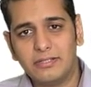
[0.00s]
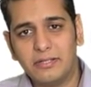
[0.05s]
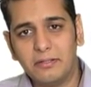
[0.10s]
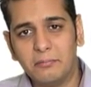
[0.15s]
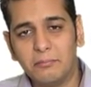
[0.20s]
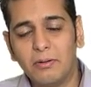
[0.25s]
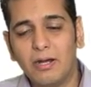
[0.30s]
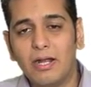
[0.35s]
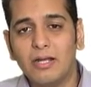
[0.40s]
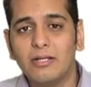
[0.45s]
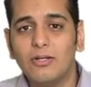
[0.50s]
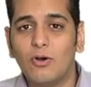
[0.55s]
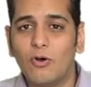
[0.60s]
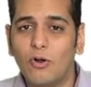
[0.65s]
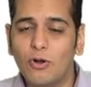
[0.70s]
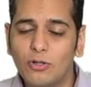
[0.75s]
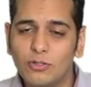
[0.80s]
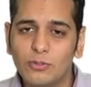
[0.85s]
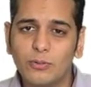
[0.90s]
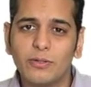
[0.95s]
demand
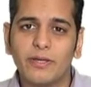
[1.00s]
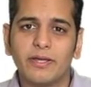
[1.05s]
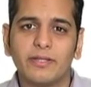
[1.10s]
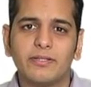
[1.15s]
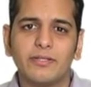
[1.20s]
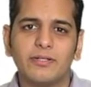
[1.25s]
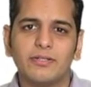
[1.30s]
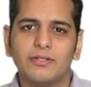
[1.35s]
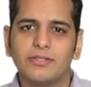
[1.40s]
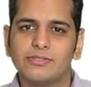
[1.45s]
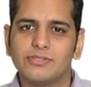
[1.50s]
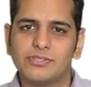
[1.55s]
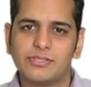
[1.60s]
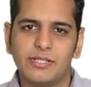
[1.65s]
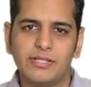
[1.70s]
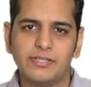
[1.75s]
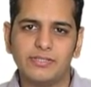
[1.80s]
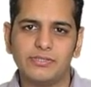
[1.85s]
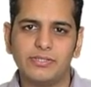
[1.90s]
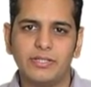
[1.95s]
altogether is
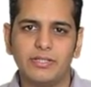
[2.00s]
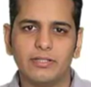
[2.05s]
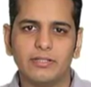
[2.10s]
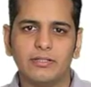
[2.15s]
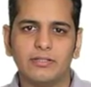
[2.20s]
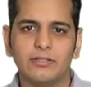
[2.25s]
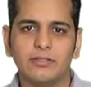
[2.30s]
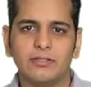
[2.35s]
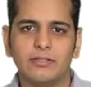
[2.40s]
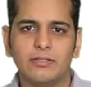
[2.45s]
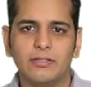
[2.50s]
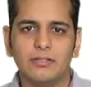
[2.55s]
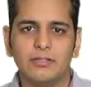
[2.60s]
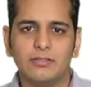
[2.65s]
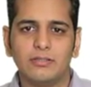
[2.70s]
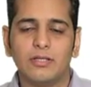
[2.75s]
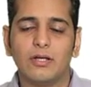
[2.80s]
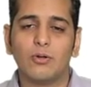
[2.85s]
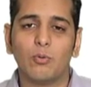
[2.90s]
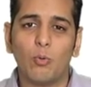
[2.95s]
changing.
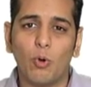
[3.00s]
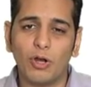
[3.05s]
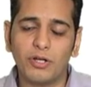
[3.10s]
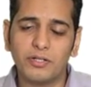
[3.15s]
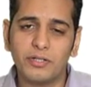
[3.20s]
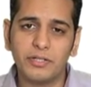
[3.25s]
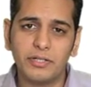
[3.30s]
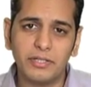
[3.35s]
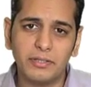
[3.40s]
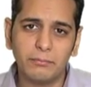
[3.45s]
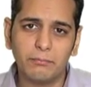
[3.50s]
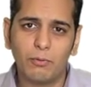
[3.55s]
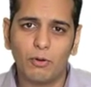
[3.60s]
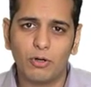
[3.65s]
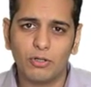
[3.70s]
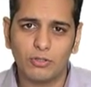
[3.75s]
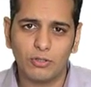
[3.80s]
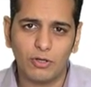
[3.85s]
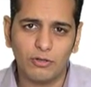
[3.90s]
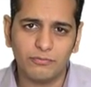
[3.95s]
The quantity
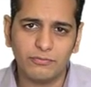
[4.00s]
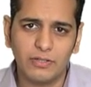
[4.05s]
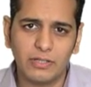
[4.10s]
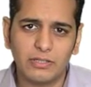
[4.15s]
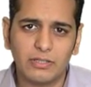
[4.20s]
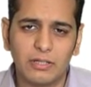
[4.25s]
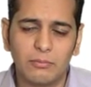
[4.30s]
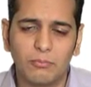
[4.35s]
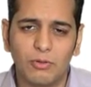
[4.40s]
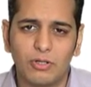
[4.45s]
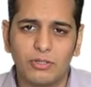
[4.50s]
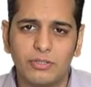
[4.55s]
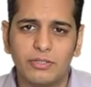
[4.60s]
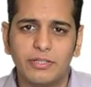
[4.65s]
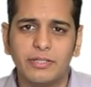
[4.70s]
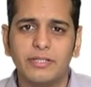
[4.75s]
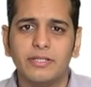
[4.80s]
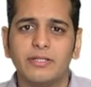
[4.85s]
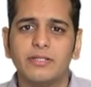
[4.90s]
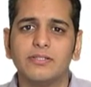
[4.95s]
bought of that
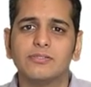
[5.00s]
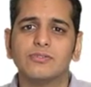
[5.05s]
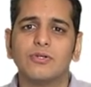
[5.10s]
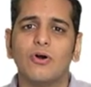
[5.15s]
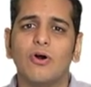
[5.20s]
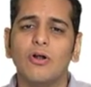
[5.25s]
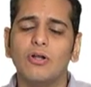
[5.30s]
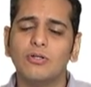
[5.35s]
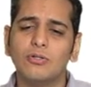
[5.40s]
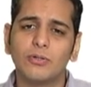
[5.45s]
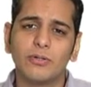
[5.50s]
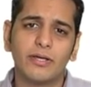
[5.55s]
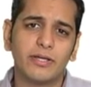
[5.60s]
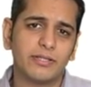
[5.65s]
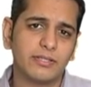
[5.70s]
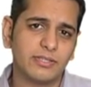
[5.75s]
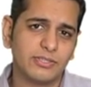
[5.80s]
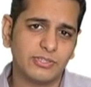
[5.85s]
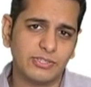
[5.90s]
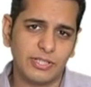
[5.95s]
commodity is
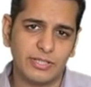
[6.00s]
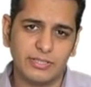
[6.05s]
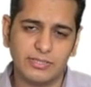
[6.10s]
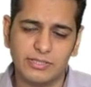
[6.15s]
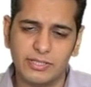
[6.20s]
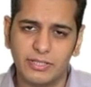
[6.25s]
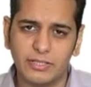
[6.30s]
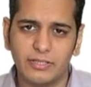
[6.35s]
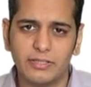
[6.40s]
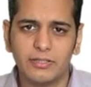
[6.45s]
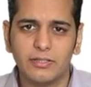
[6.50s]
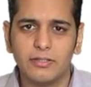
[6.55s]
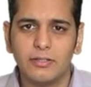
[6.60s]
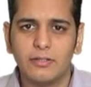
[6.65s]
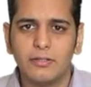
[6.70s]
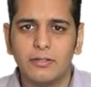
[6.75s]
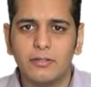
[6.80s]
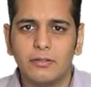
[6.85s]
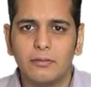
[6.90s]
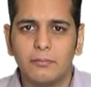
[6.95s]
altogether changing
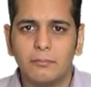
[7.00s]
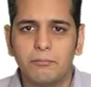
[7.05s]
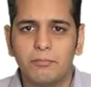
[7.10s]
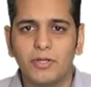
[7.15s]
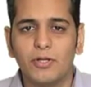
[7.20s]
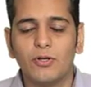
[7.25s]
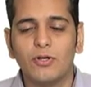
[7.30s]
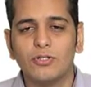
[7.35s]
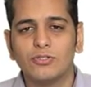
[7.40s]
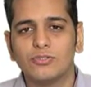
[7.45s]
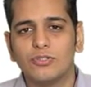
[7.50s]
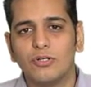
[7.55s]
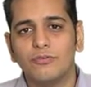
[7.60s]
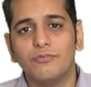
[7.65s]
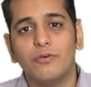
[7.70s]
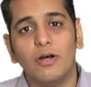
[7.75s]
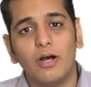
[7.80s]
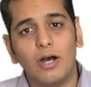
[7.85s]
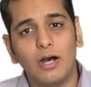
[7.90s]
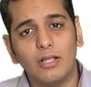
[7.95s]
because
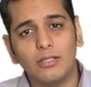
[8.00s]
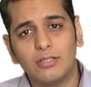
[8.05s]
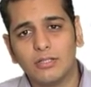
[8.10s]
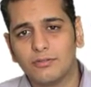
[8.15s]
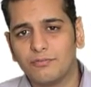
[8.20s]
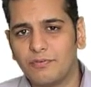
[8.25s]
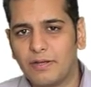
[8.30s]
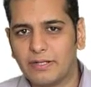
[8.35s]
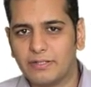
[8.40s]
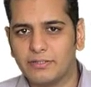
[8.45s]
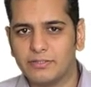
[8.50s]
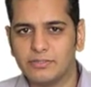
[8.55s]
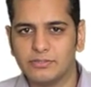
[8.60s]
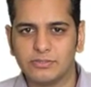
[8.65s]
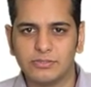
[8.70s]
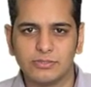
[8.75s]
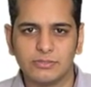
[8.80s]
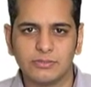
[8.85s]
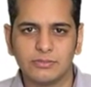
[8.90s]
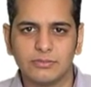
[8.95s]
of other
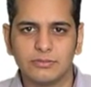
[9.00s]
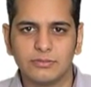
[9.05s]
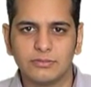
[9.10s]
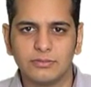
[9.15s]
factors.